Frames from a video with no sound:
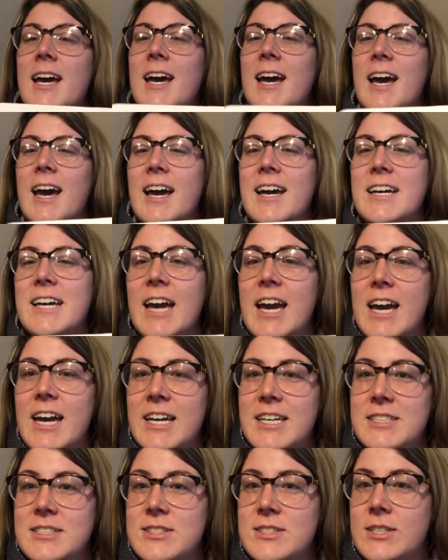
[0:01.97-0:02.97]
Hi
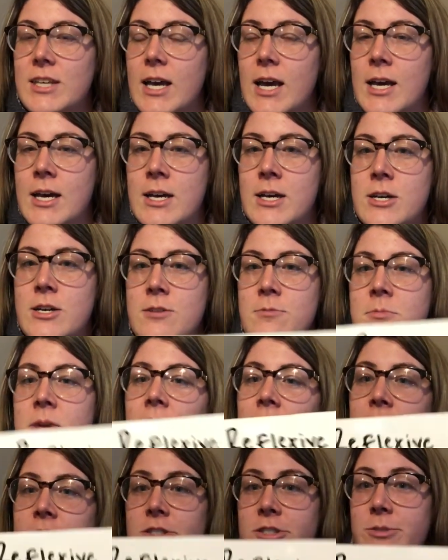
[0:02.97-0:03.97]
guys,
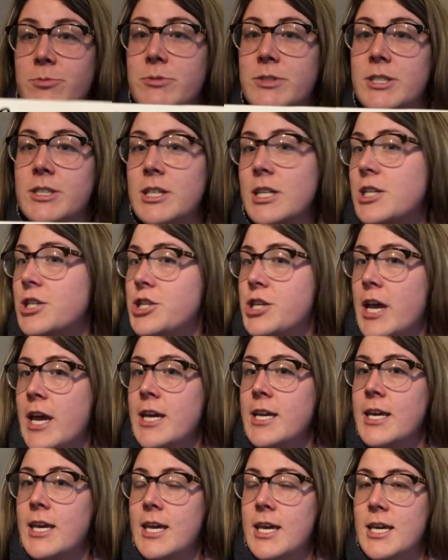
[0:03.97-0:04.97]
I just wanted to
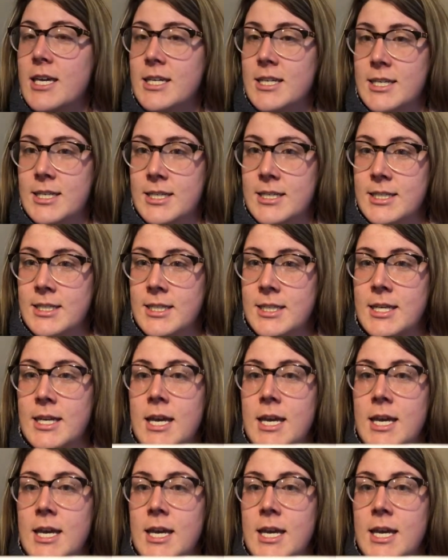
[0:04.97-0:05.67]
check in.